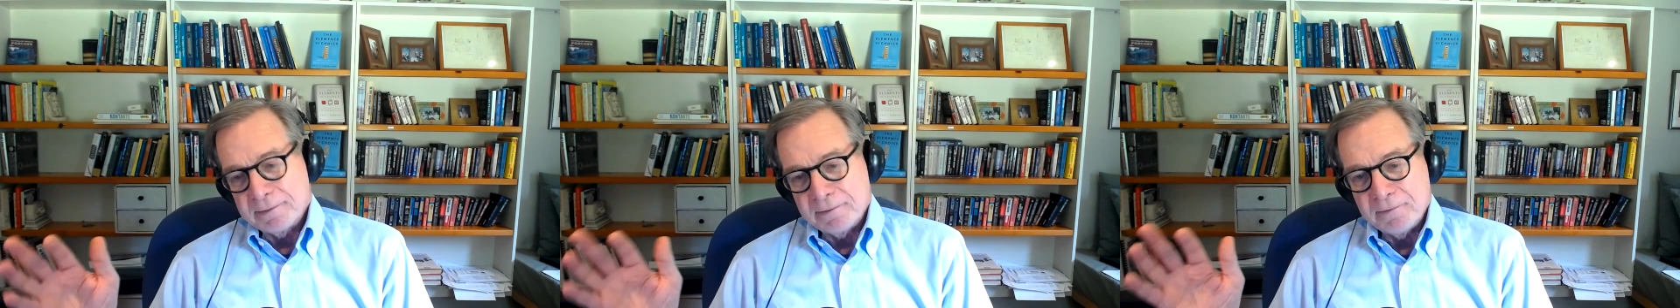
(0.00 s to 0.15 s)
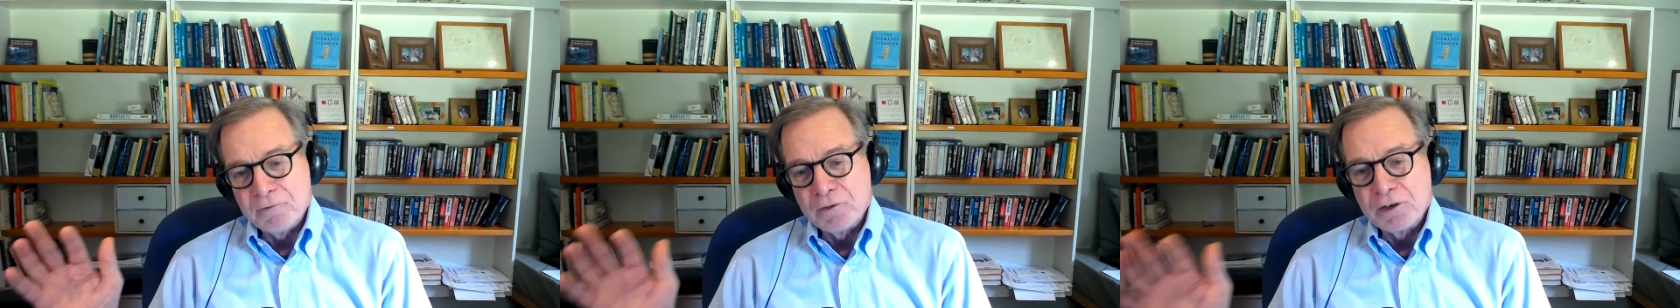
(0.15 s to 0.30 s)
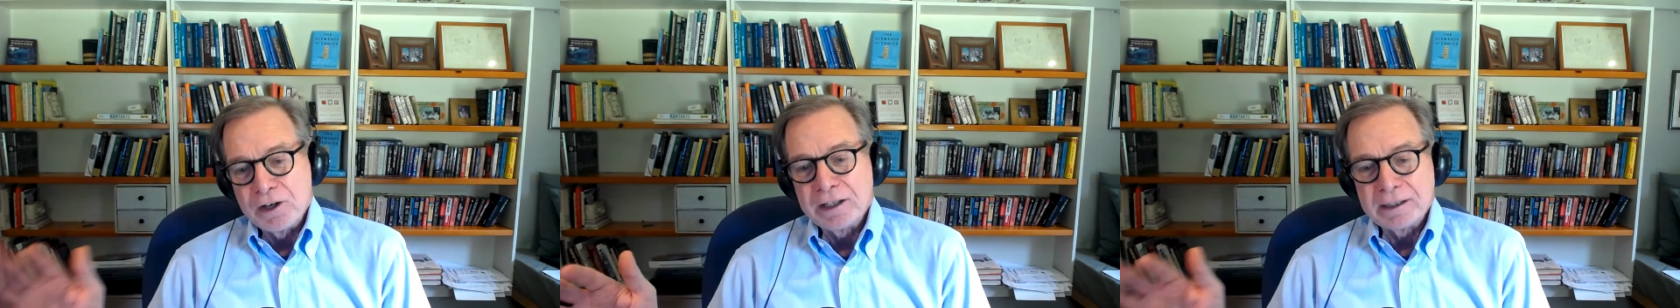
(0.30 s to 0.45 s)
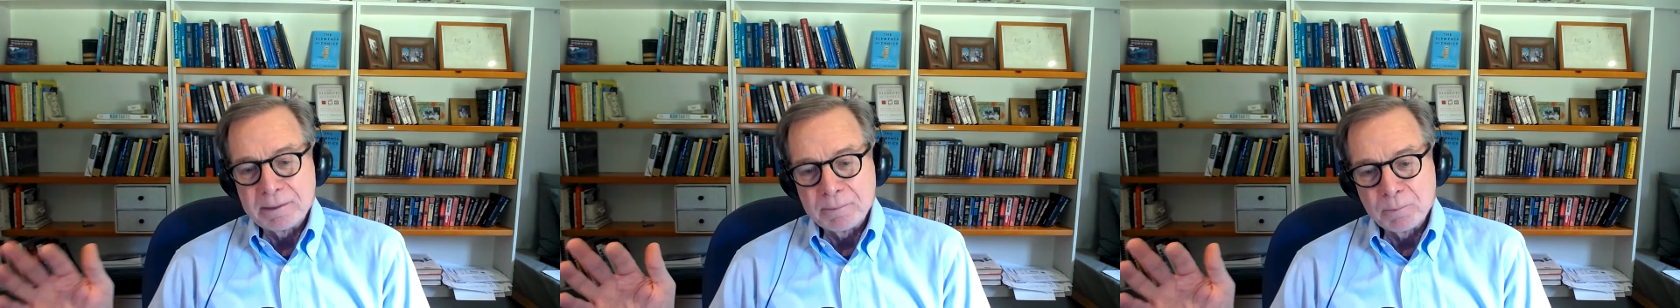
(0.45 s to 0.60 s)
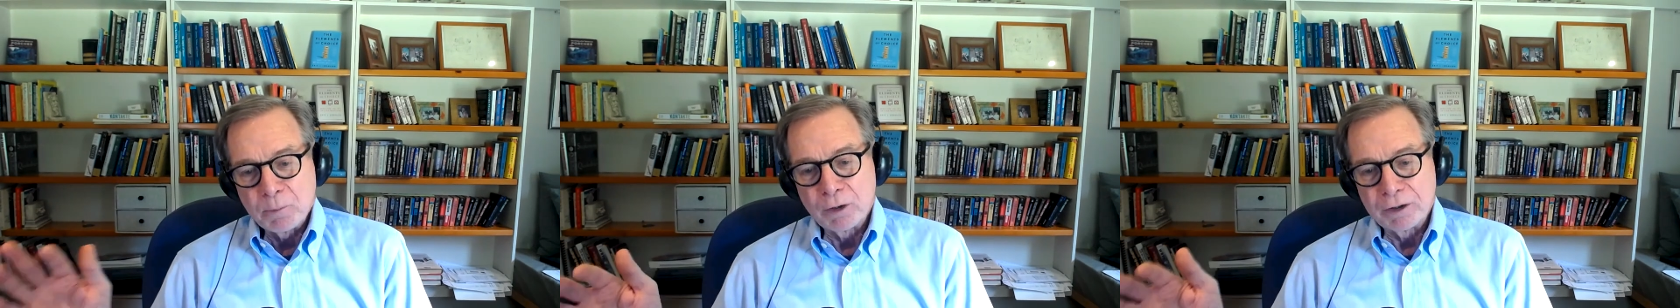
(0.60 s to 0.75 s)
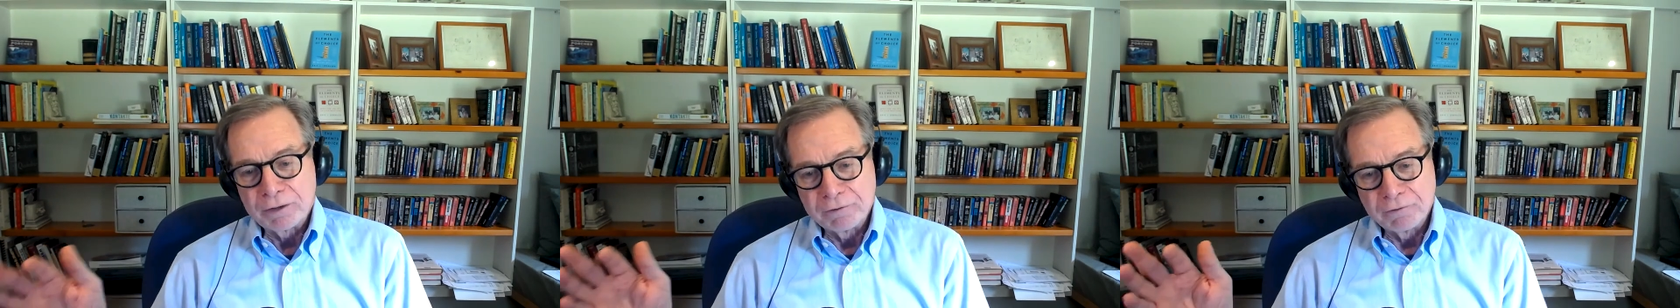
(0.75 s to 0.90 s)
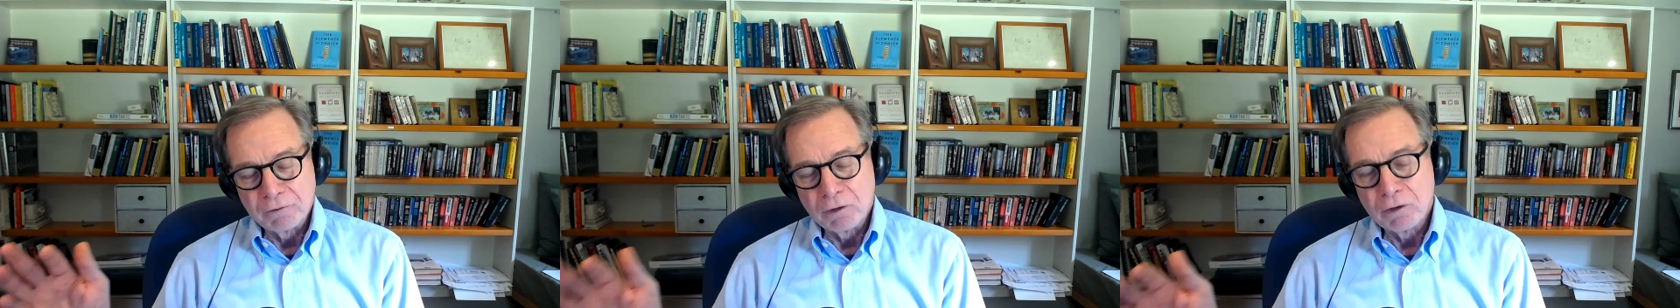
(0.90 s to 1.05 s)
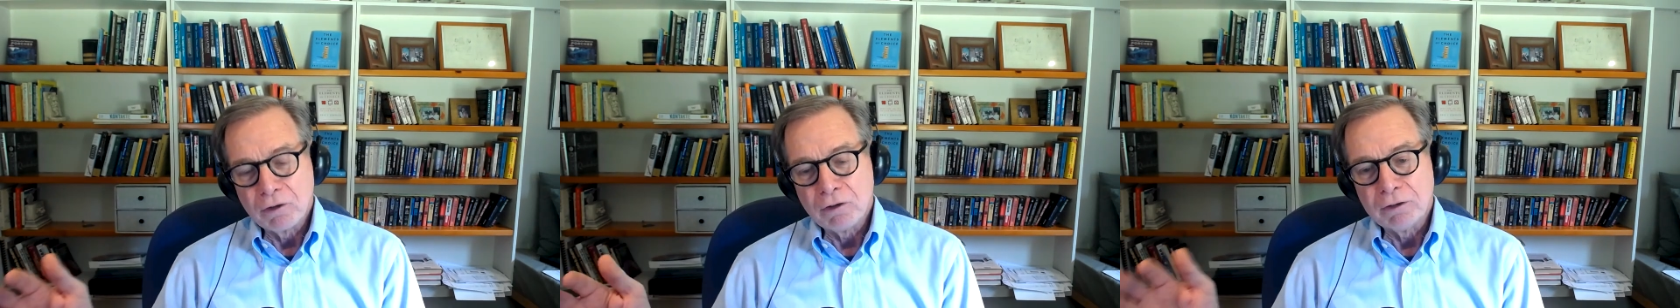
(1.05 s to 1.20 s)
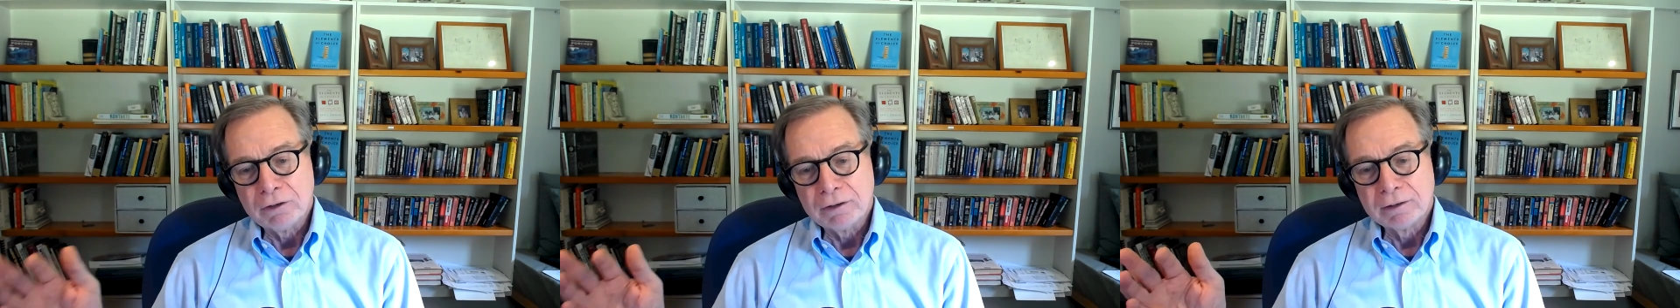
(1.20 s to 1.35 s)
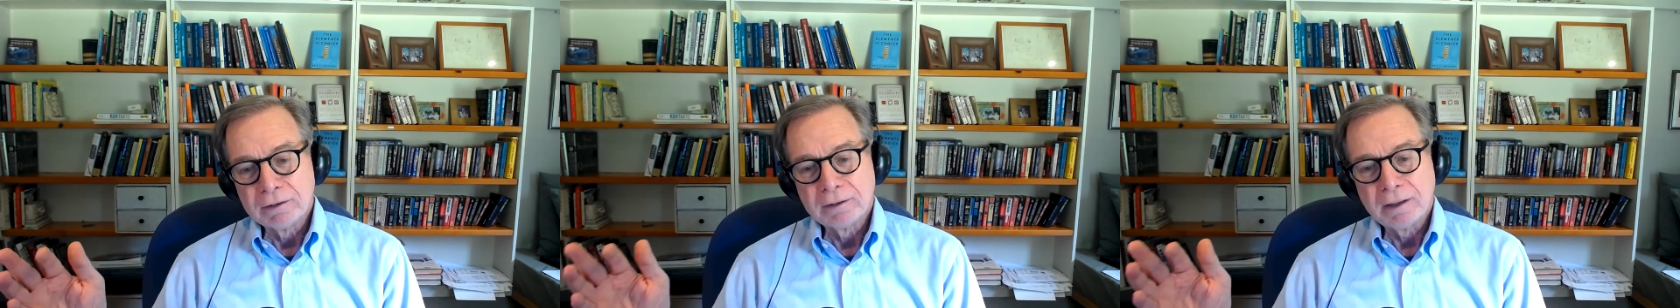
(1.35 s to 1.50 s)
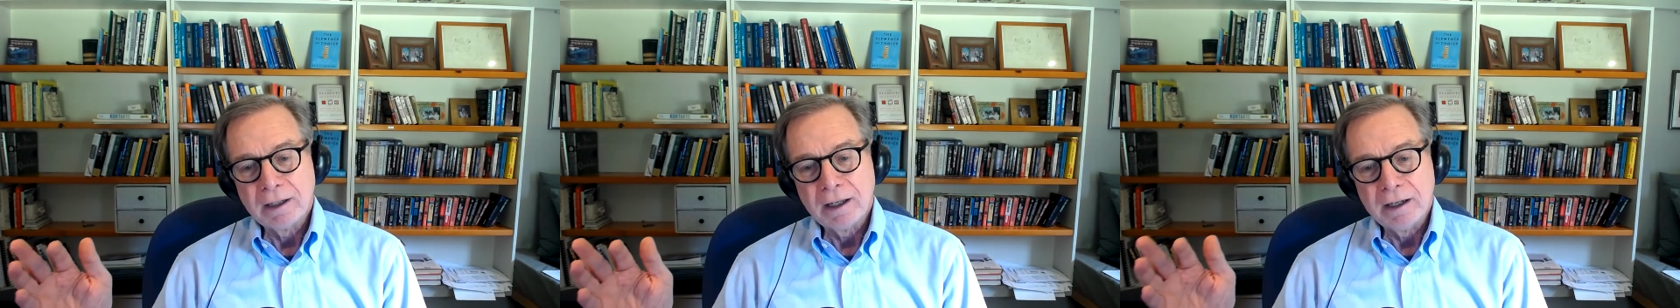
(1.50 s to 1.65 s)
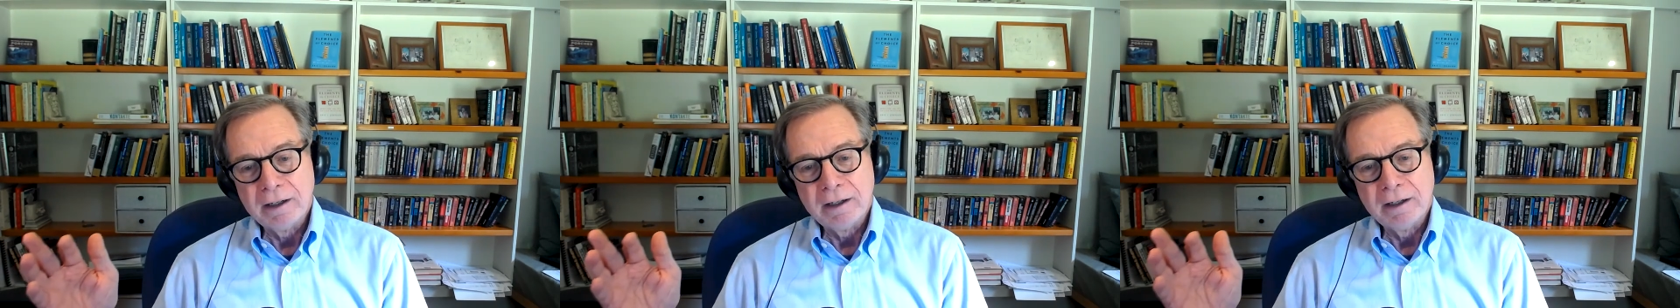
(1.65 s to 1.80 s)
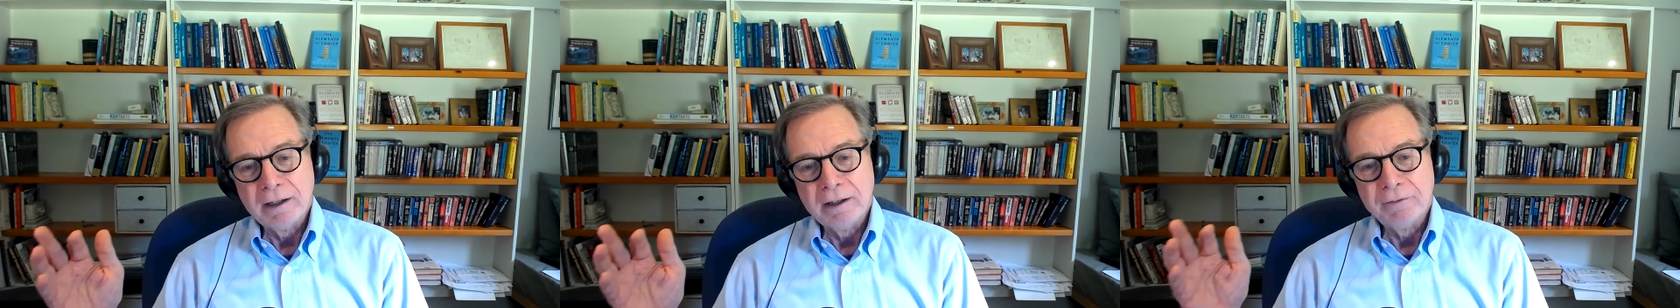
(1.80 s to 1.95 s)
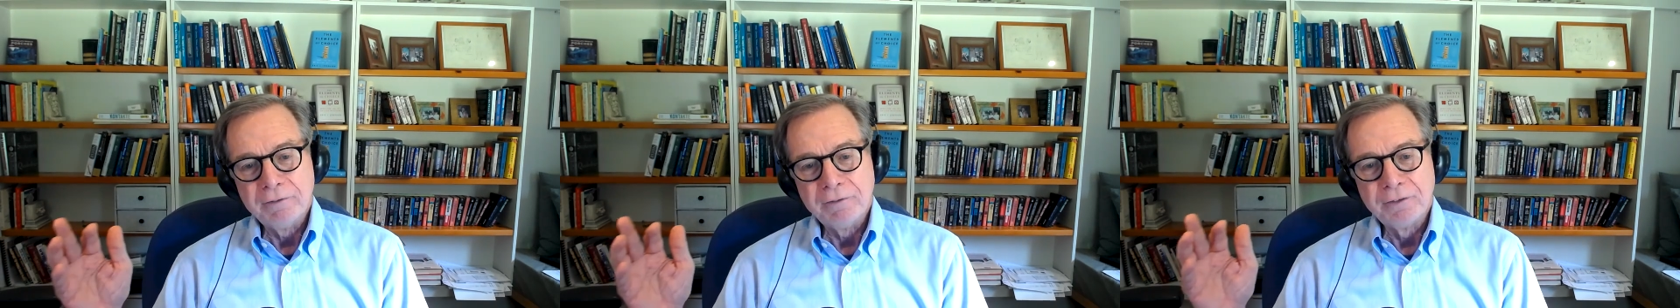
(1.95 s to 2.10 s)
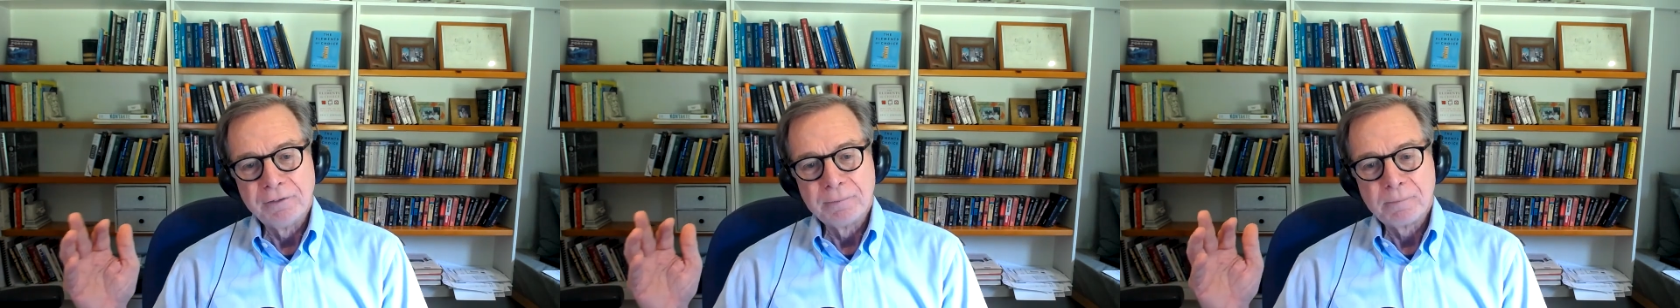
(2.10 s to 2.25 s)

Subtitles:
really important role of